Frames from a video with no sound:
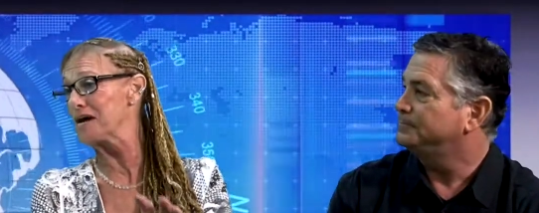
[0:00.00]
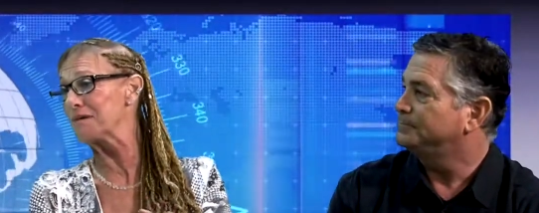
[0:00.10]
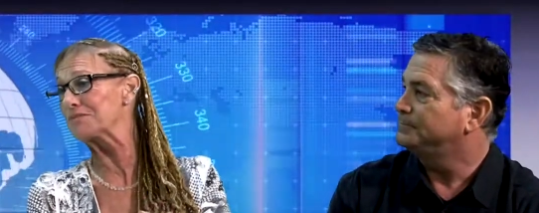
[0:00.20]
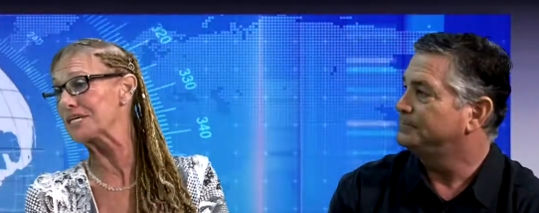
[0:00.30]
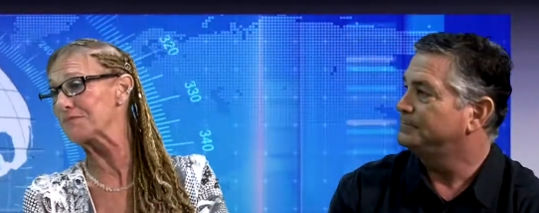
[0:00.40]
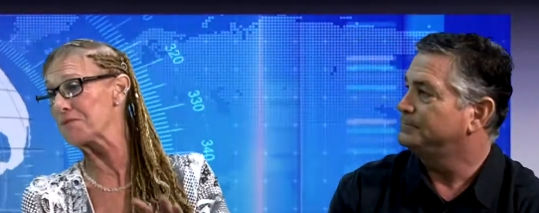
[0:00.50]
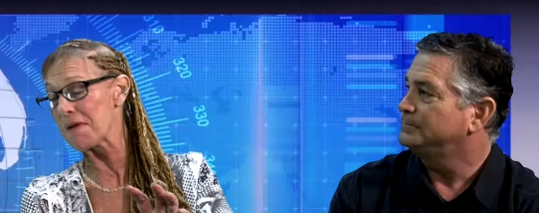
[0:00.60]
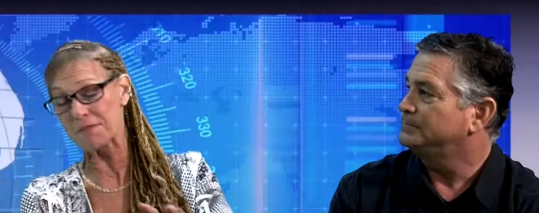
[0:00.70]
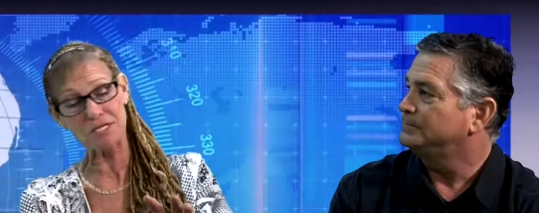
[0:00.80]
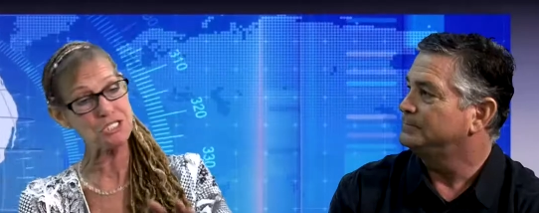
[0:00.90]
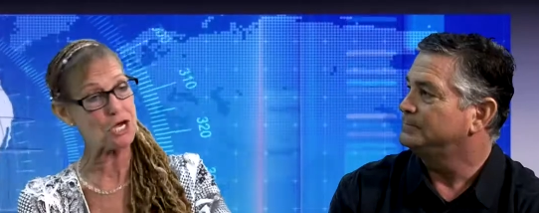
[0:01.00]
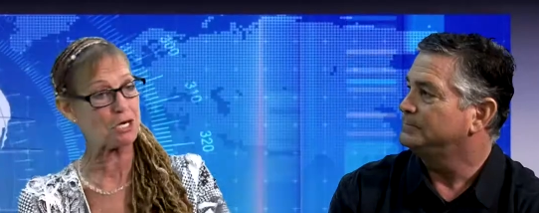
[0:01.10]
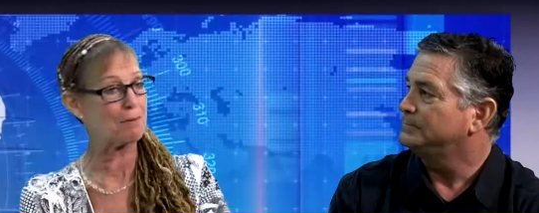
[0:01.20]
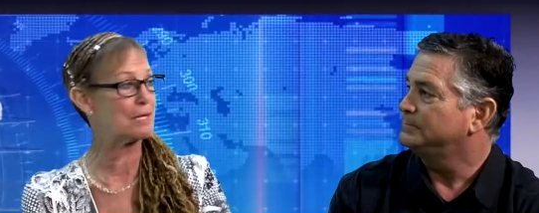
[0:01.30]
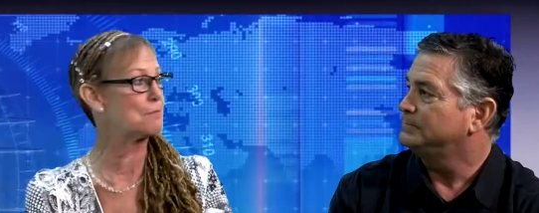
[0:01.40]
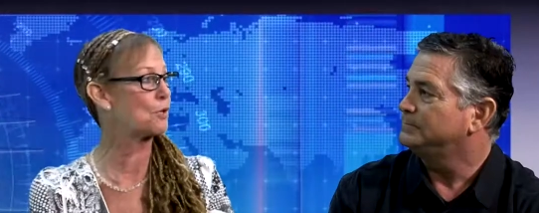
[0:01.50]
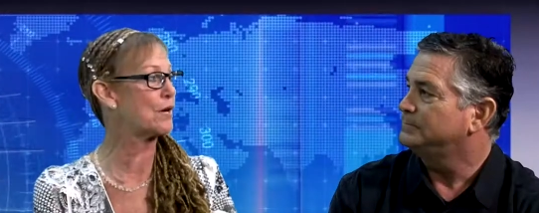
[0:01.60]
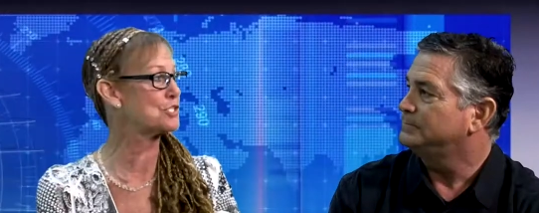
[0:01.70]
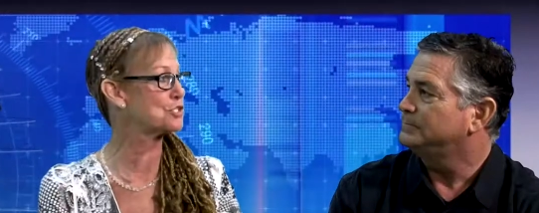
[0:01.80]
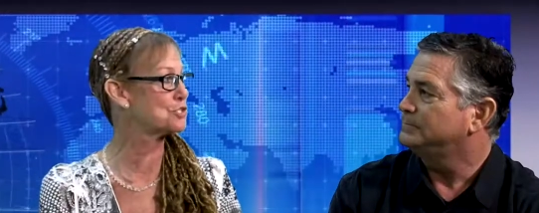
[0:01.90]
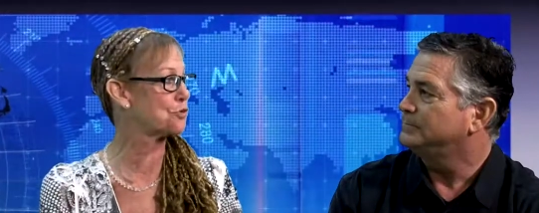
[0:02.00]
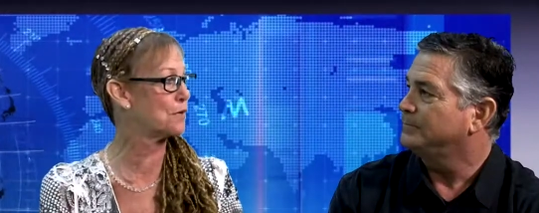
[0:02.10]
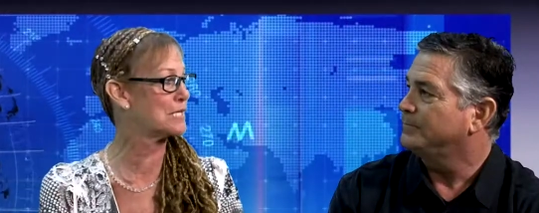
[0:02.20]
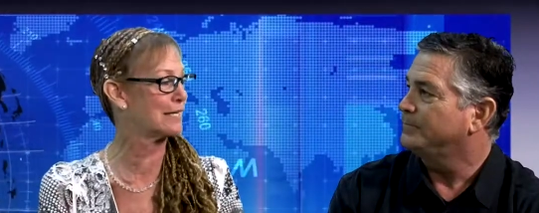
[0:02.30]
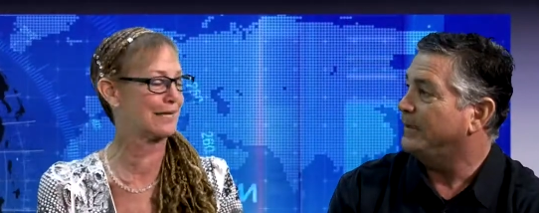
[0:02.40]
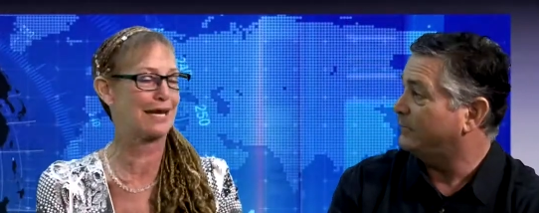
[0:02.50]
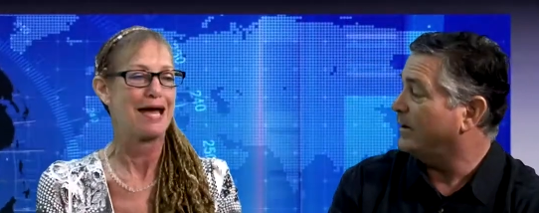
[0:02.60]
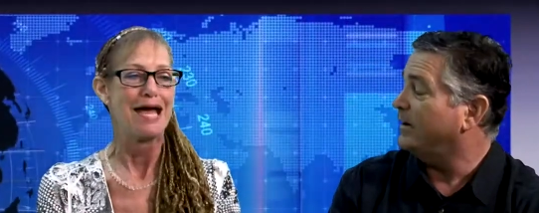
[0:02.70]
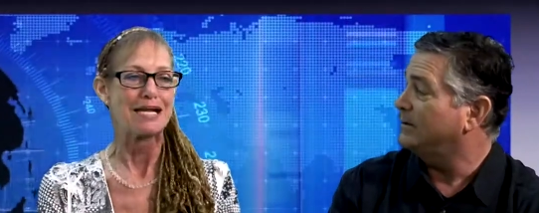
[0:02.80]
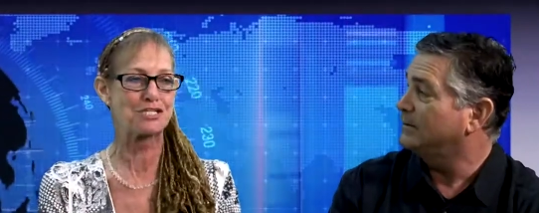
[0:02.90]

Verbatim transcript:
Speaker 1: him to remember to talk about immigration during. The, that's right.